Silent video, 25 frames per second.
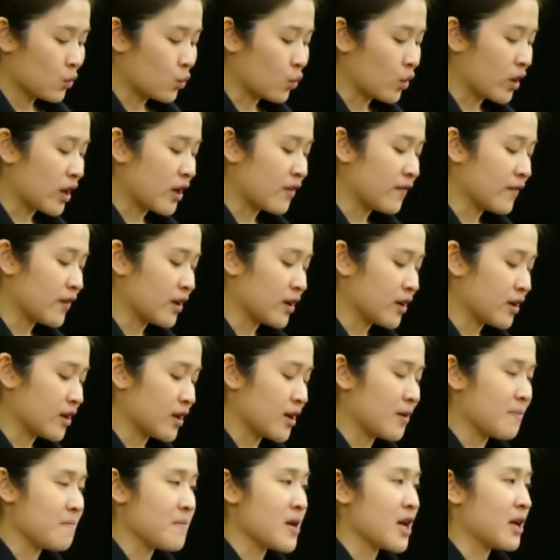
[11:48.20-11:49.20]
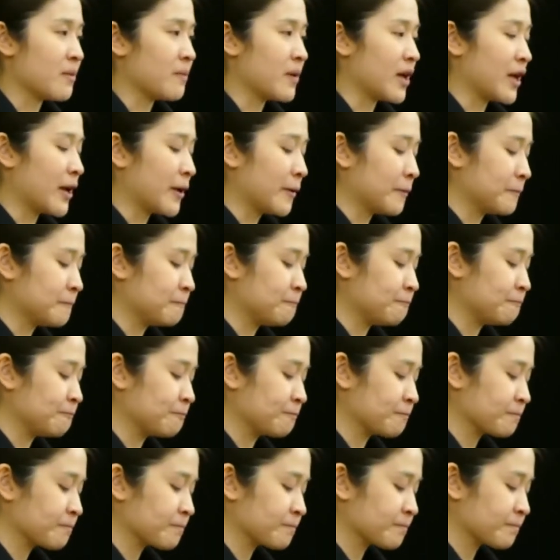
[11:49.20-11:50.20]
whatever it may be."
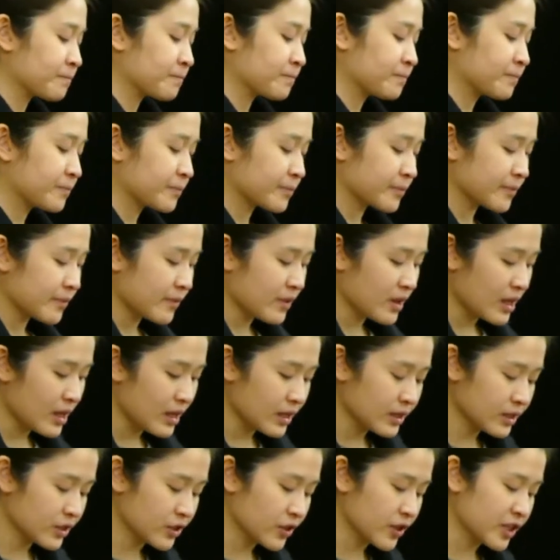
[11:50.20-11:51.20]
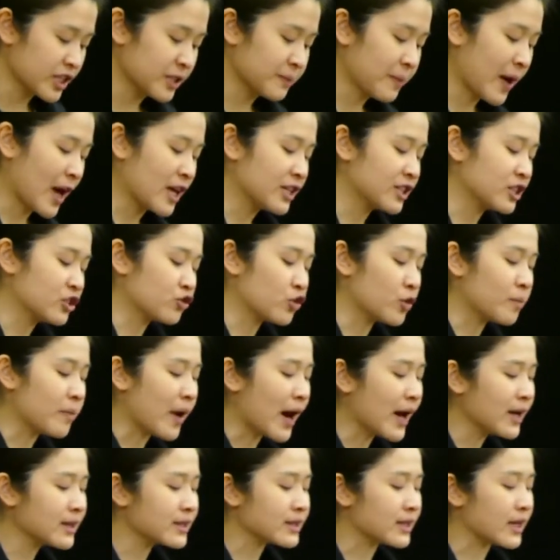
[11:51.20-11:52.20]
And so this passage
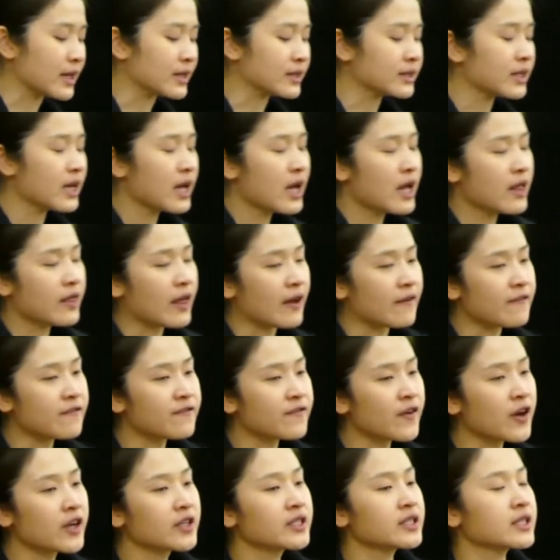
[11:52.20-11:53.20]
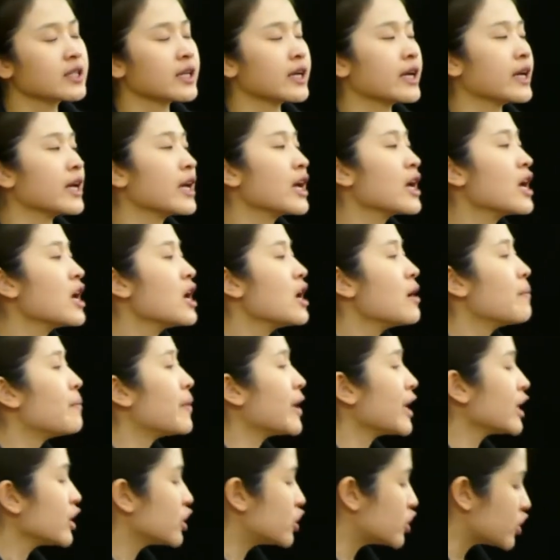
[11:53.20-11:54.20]
reminds us that firstly,
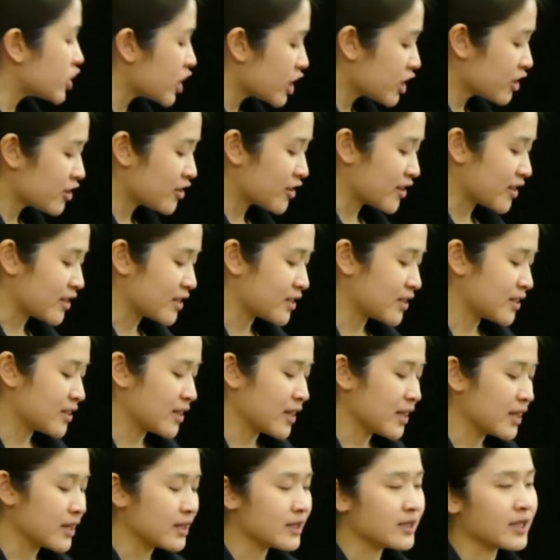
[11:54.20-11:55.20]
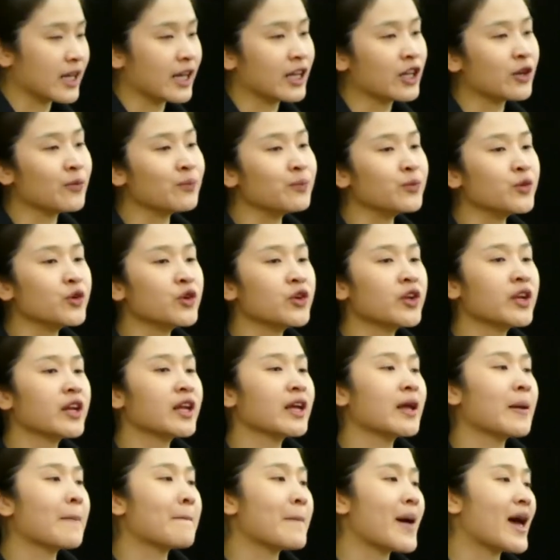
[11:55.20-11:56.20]
being generous is a
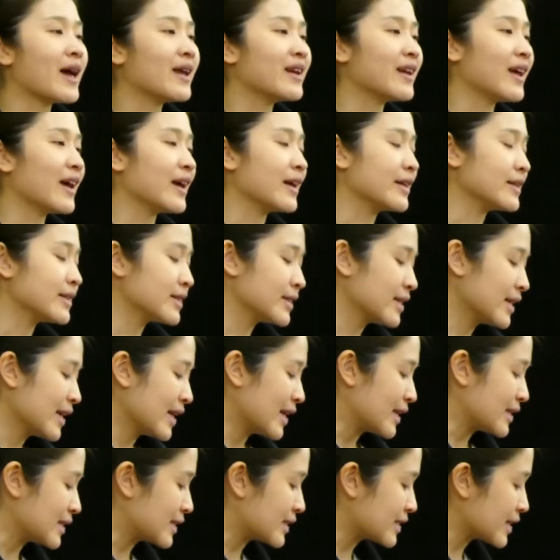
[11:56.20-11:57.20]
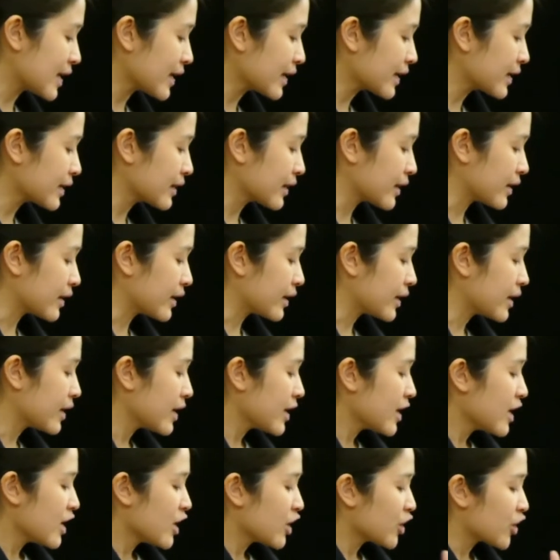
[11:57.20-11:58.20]
community mandate. And secondly,
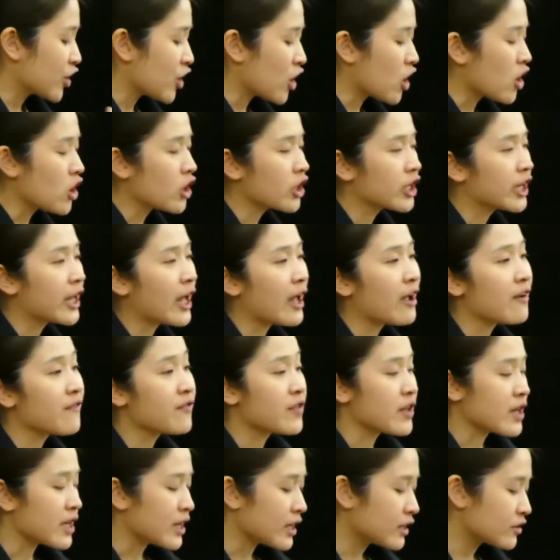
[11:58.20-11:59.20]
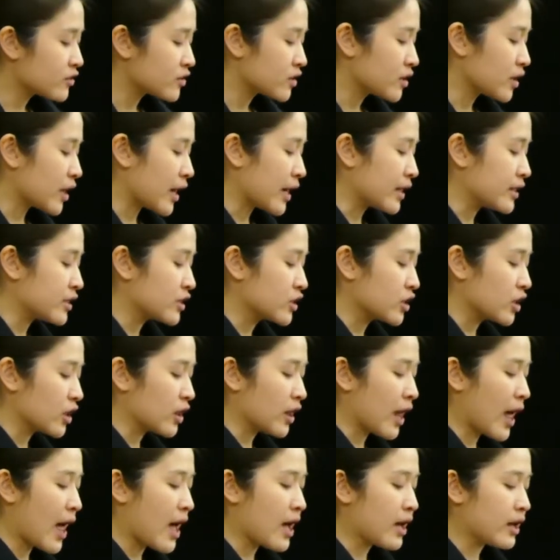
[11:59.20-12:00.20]
God gave the Israelites the
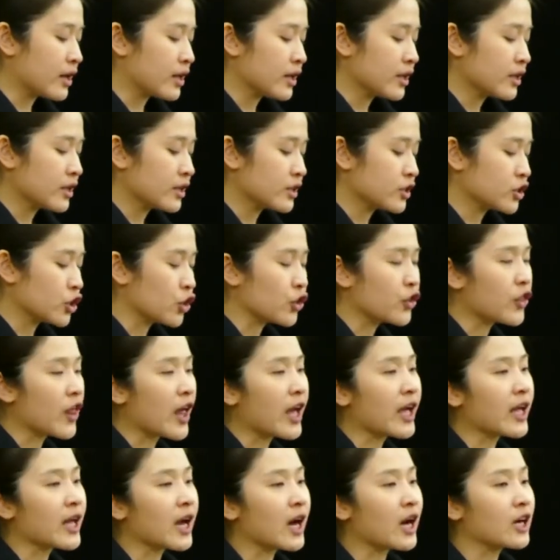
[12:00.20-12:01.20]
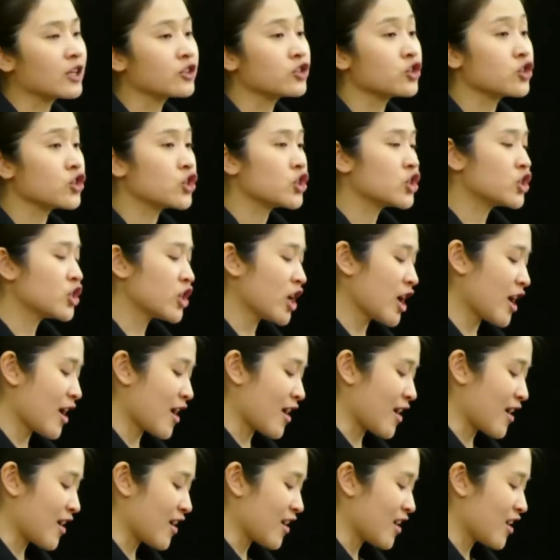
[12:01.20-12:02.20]
land, so they are to
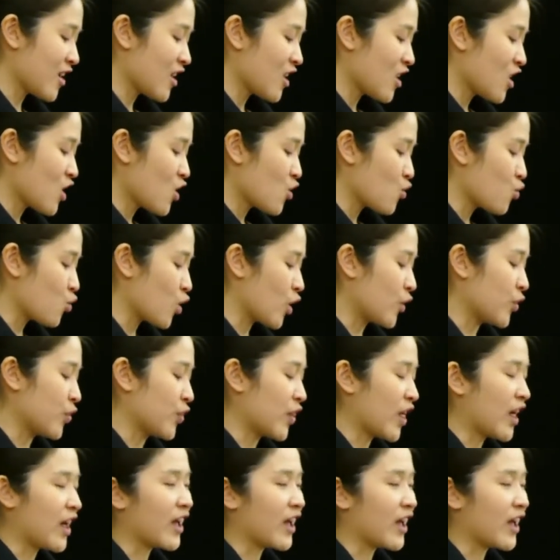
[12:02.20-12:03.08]
share what